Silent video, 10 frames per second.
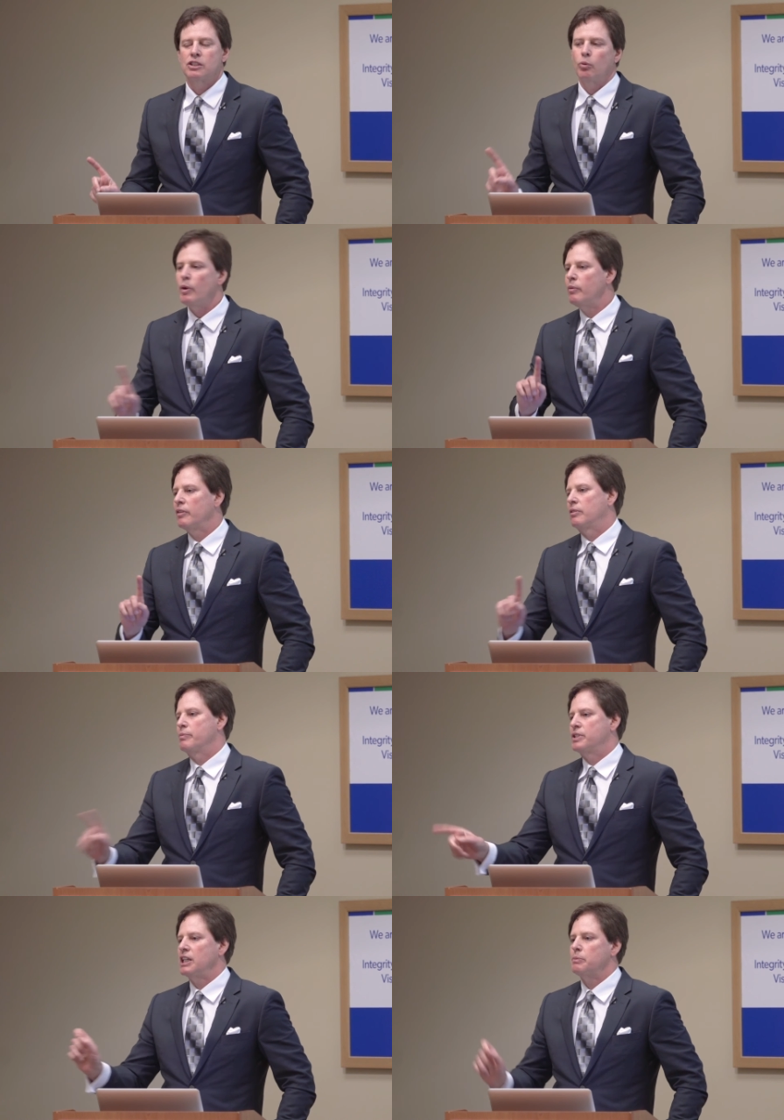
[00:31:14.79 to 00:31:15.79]
So we went
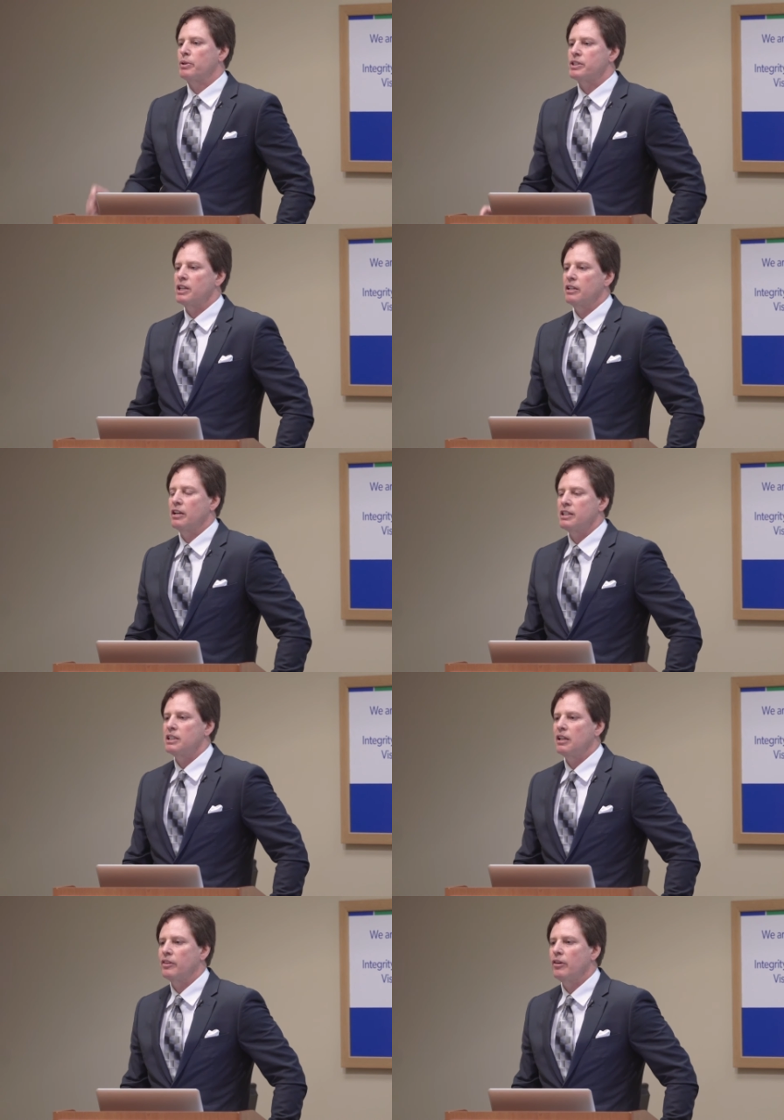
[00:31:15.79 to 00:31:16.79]
from 6% in the
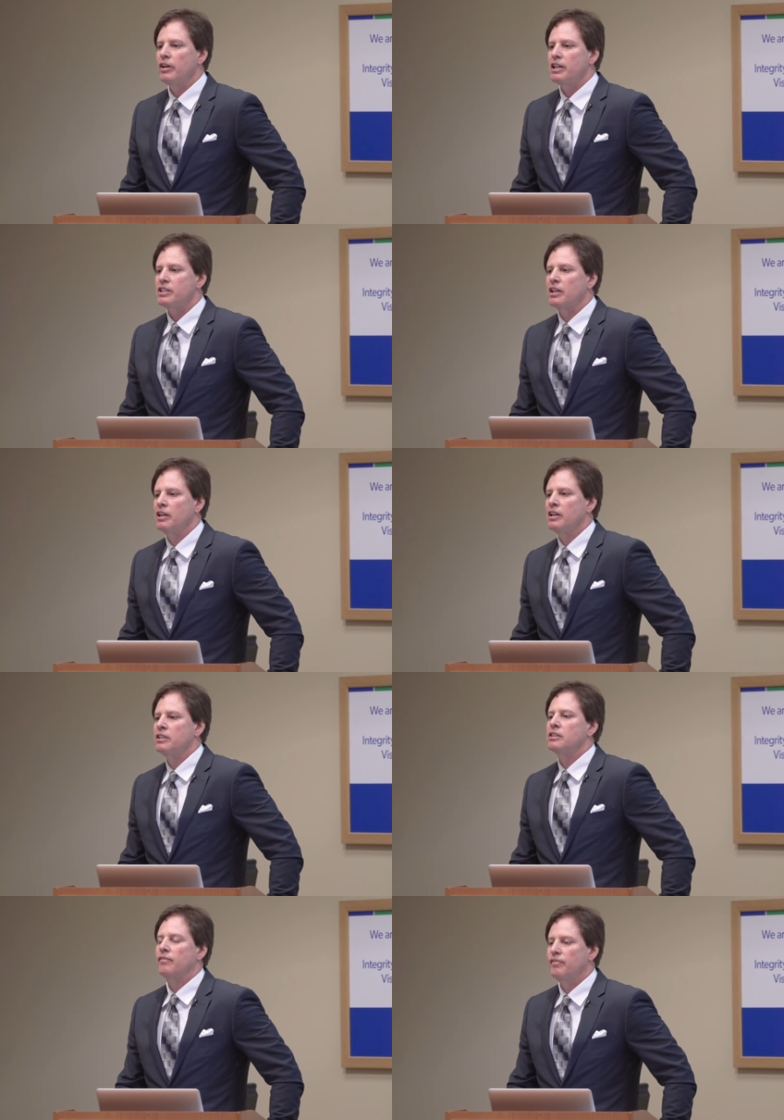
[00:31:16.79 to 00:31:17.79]
1930s
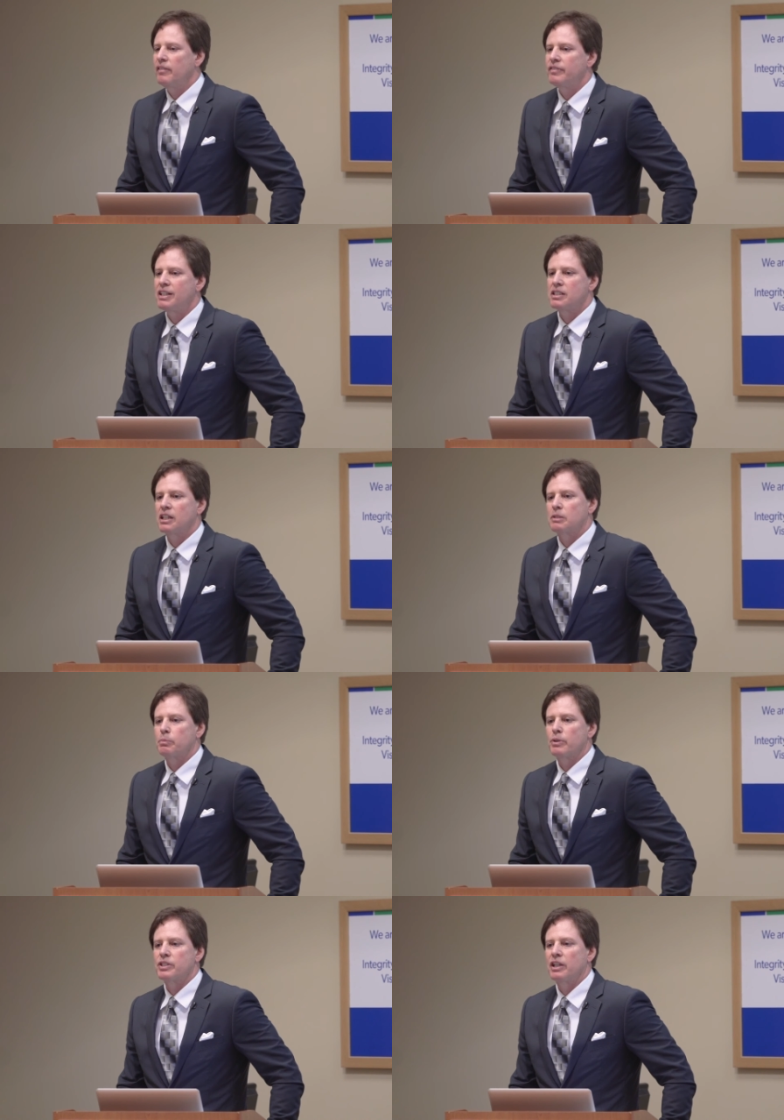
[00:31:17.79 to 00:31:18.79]
to
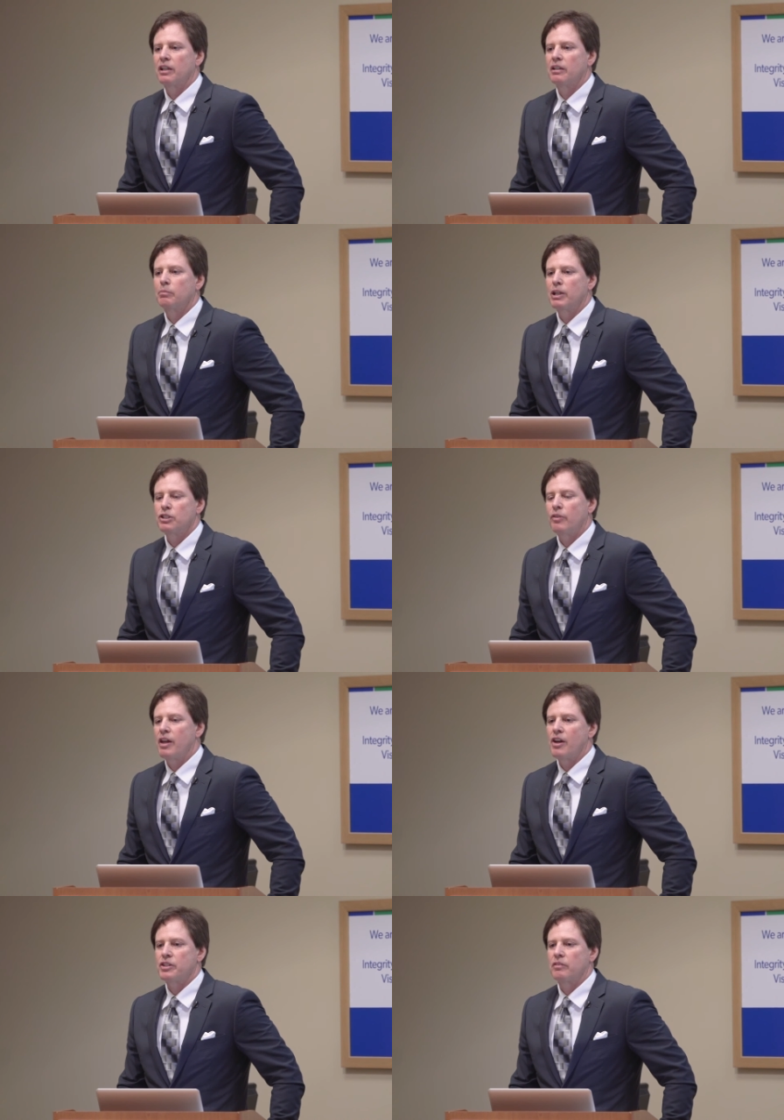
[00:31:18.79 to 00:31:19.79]
56% by
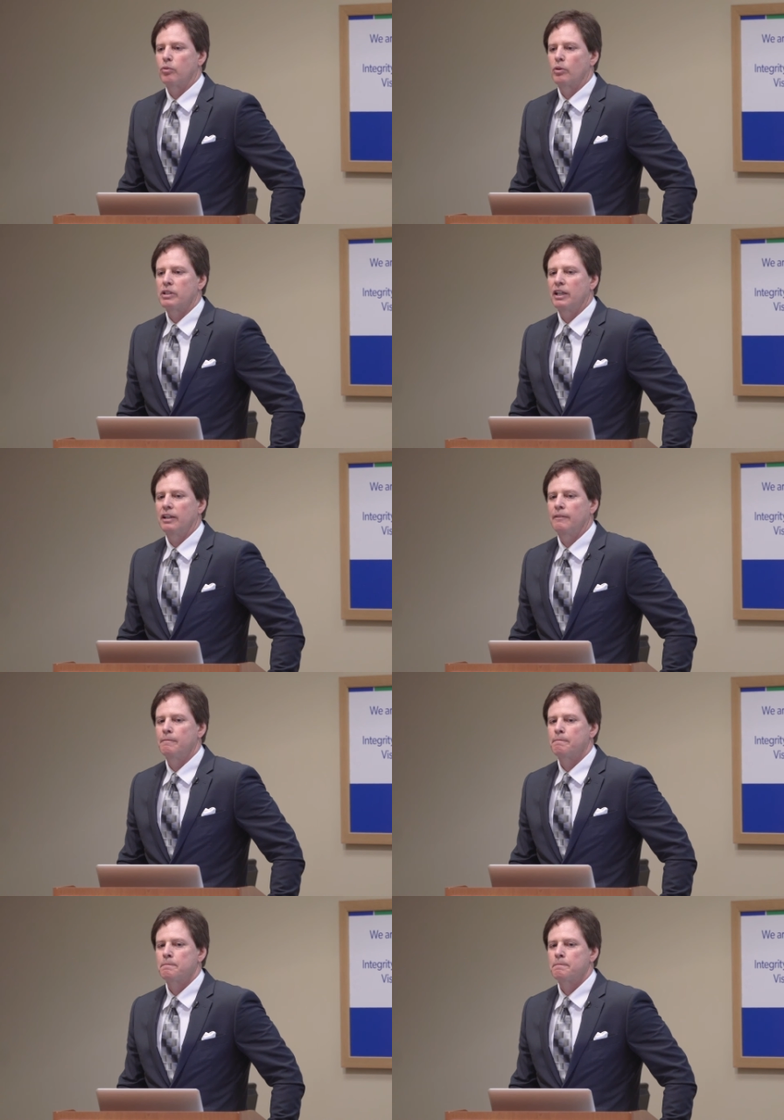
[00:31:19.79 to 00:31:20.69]
2014.